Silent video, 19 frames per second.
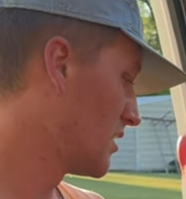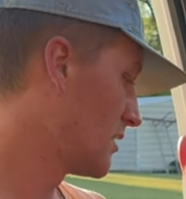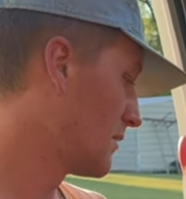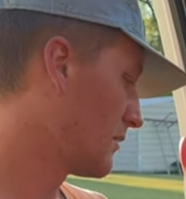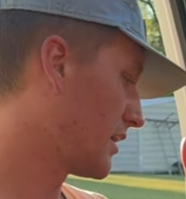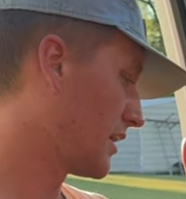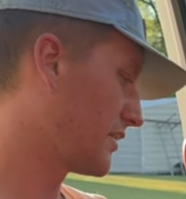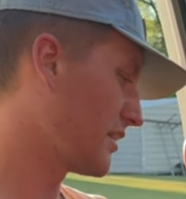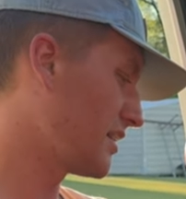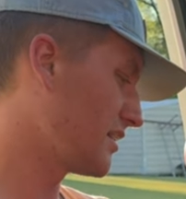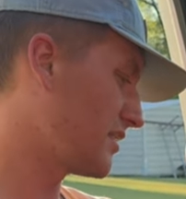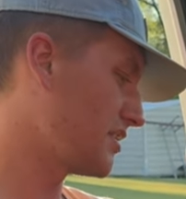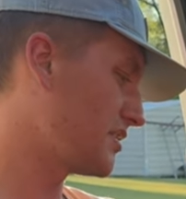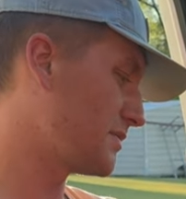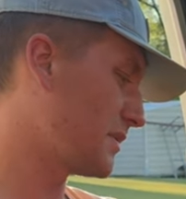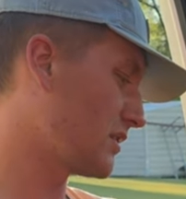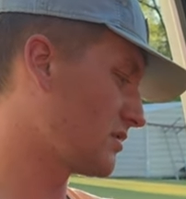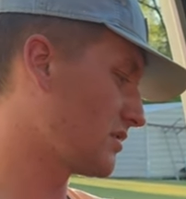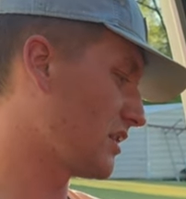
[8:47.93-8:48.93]
But I think these
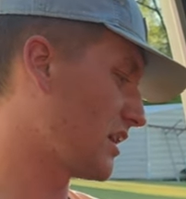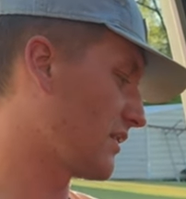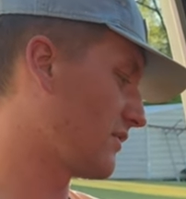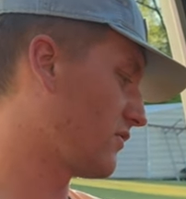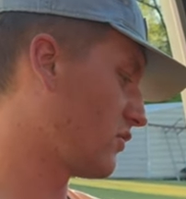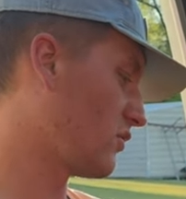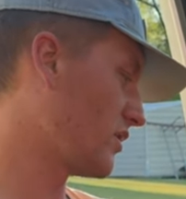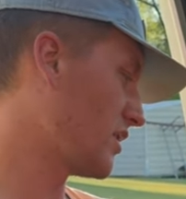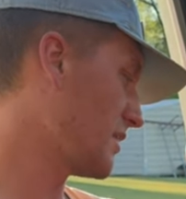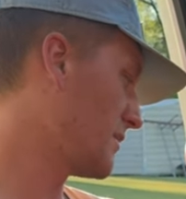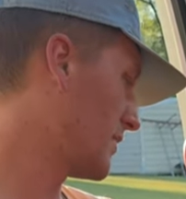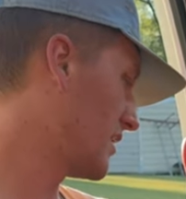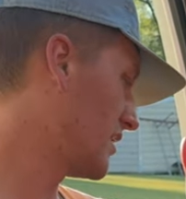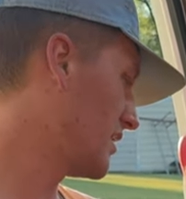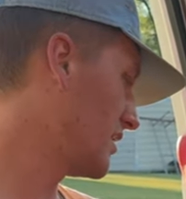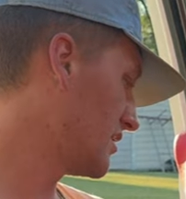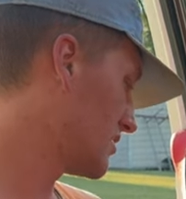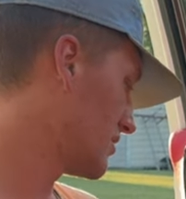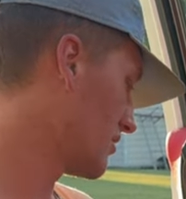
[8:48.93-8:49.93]
speakers are like 40 a
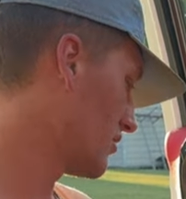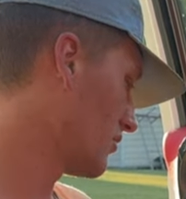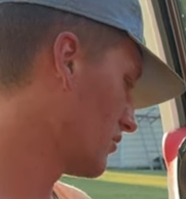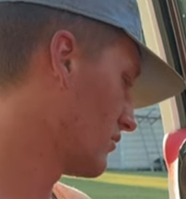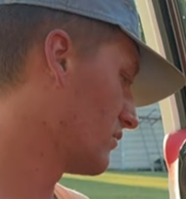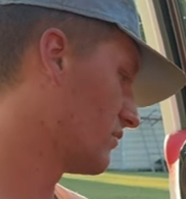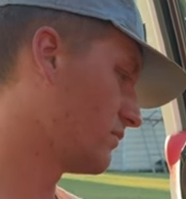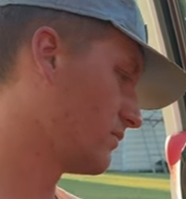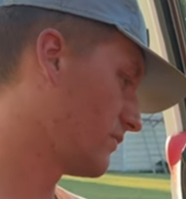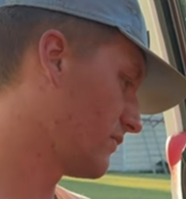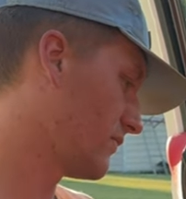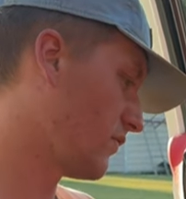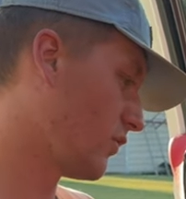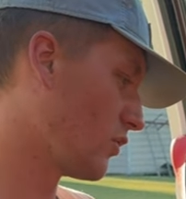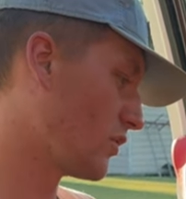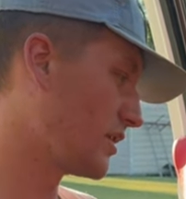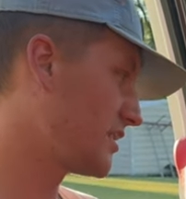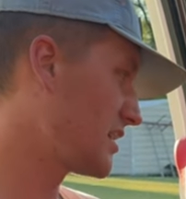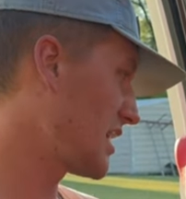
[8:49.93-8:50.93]
piece, so
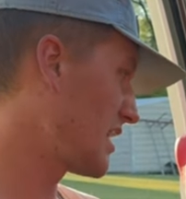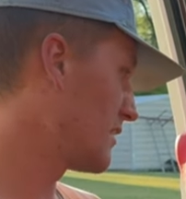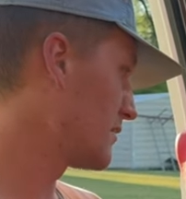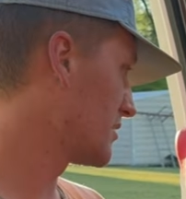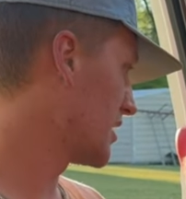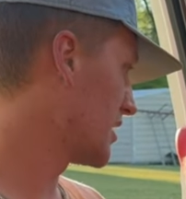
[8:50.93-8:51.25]
40 times